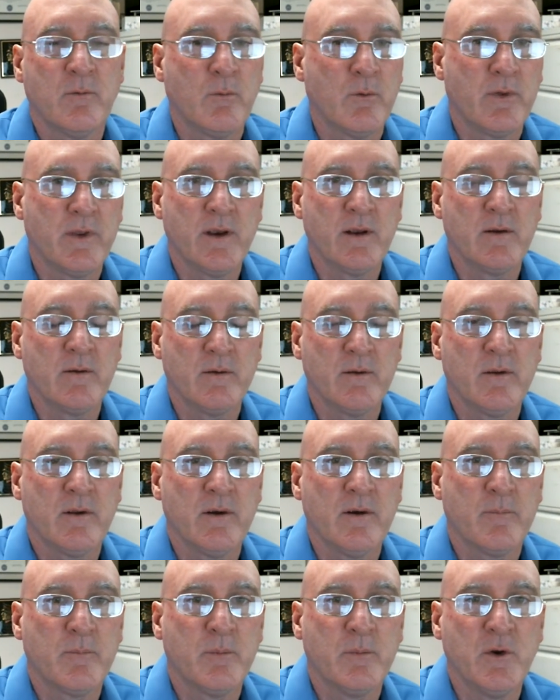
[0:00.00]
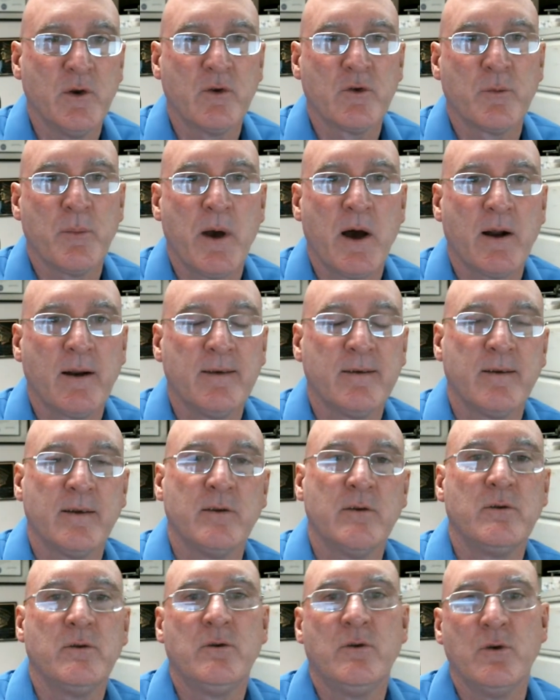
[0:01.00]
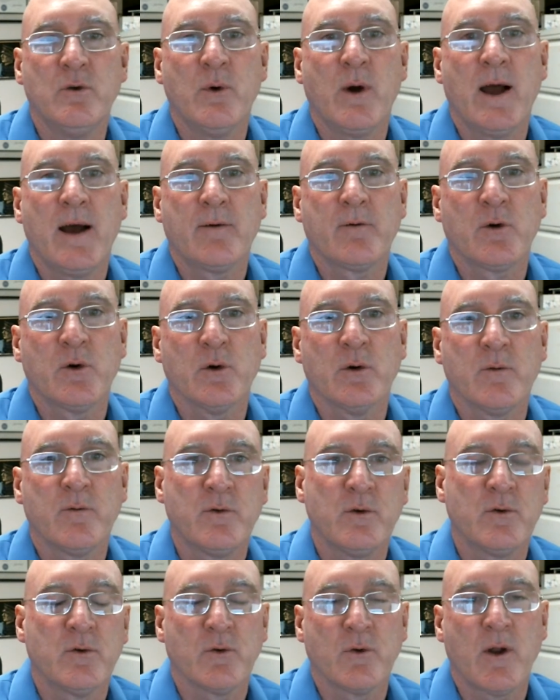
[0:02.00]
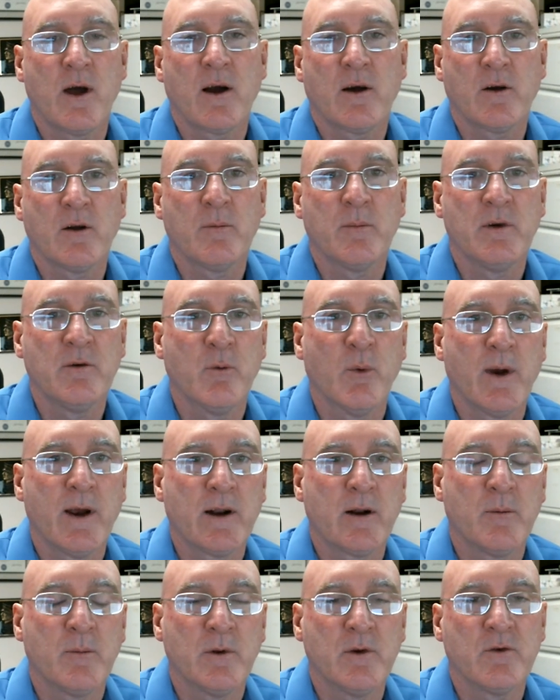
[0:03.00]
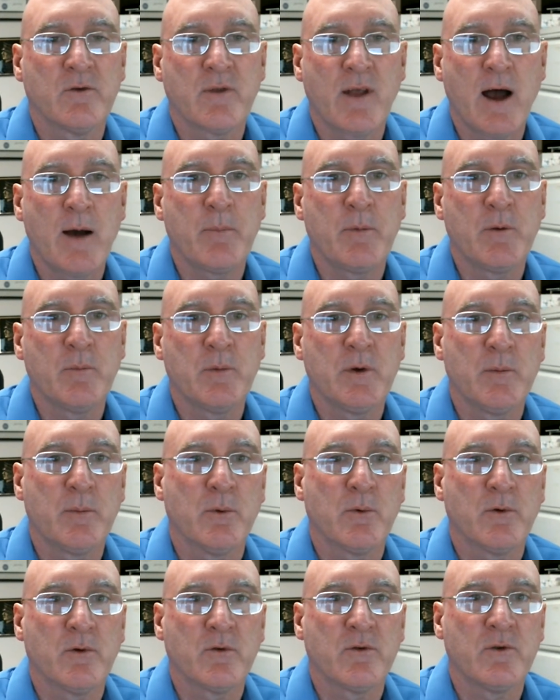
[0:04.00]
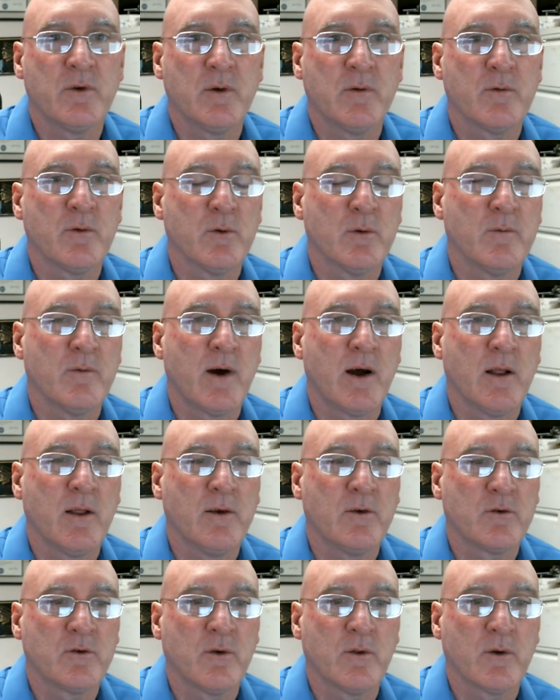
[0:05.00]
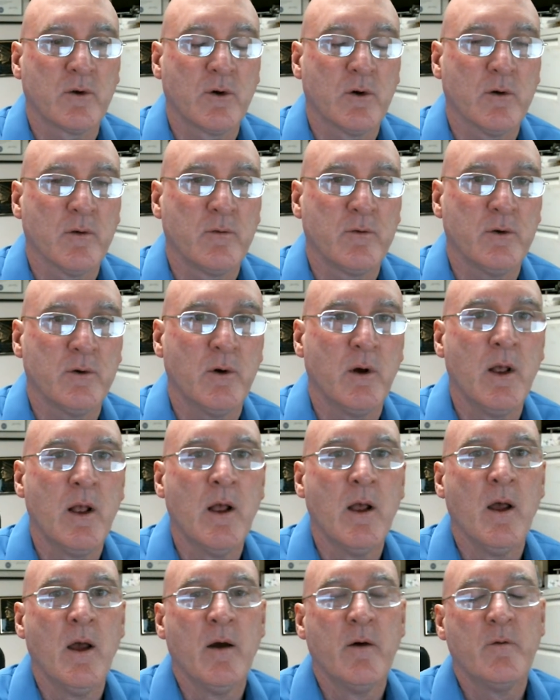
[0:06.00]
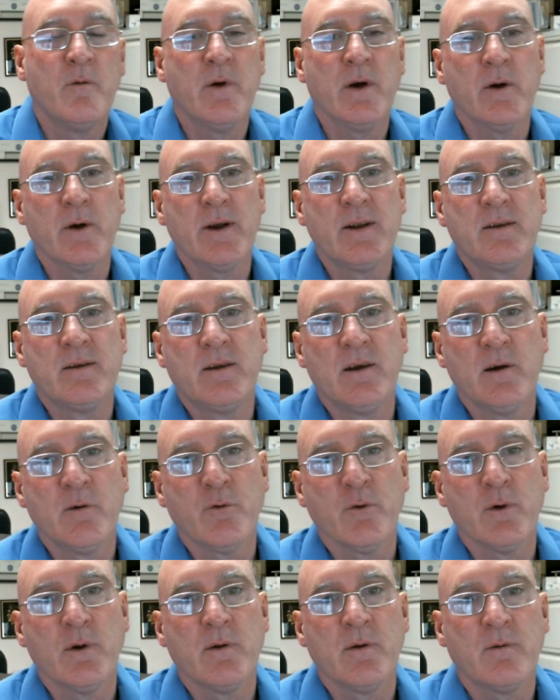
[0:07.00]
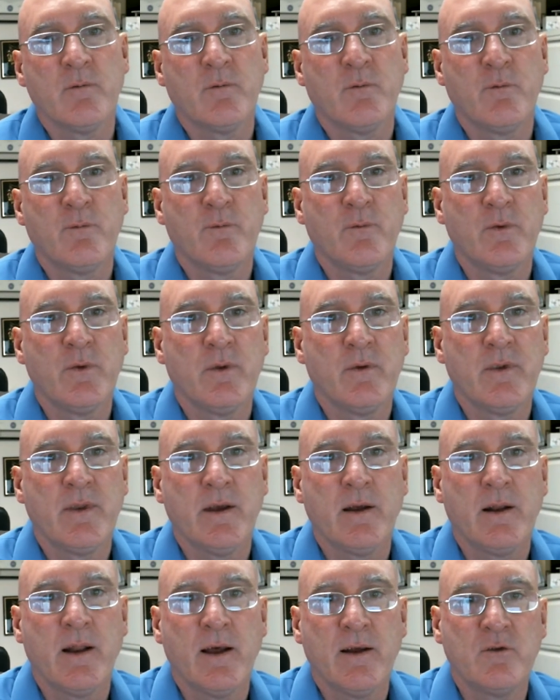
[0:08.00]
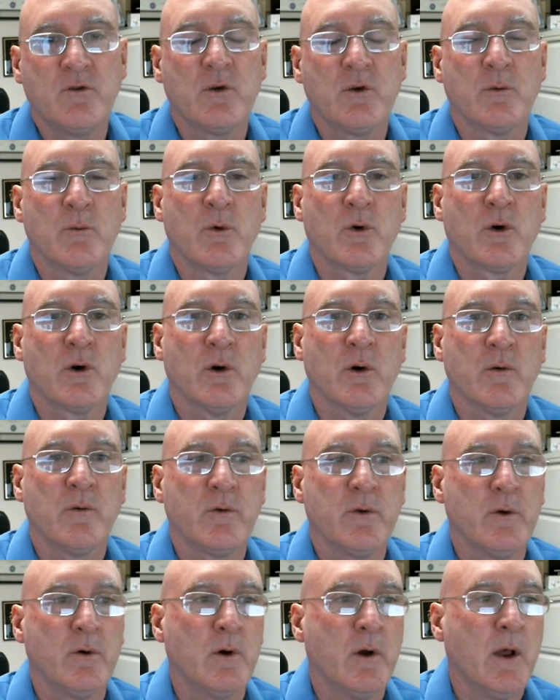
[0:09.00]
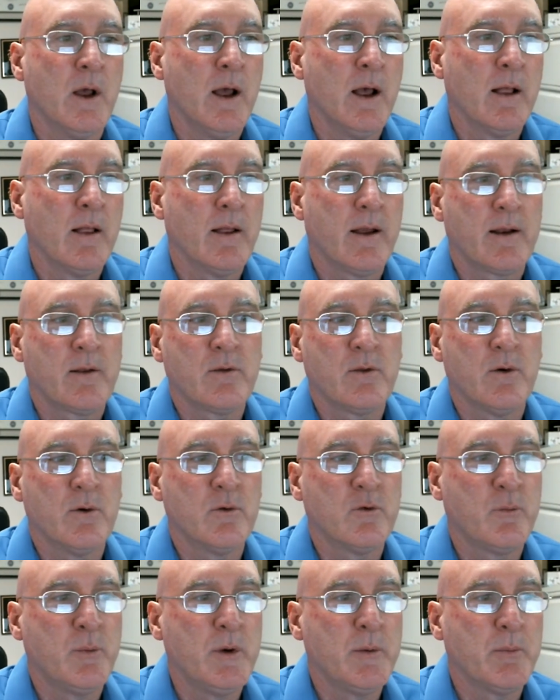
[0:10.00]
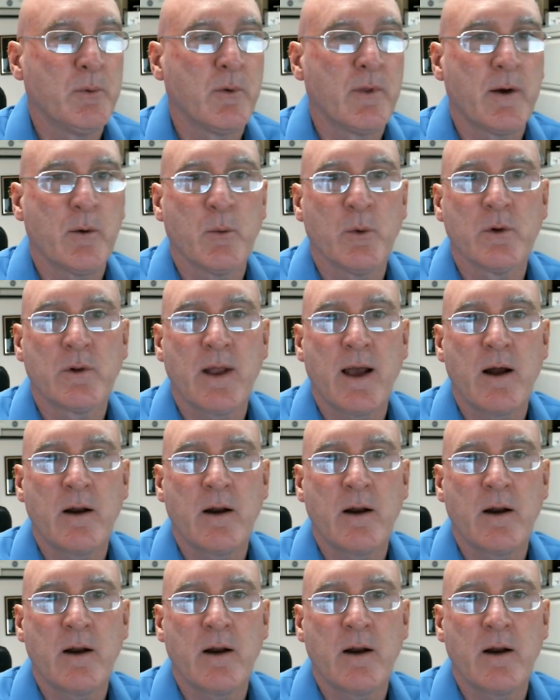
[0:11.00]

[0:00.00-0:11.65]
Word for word: the the municipalities that do have curfews are not going to be randomly stopping people to see if you're in violation of the curfew. Very different than a general curfew. Like those people that were down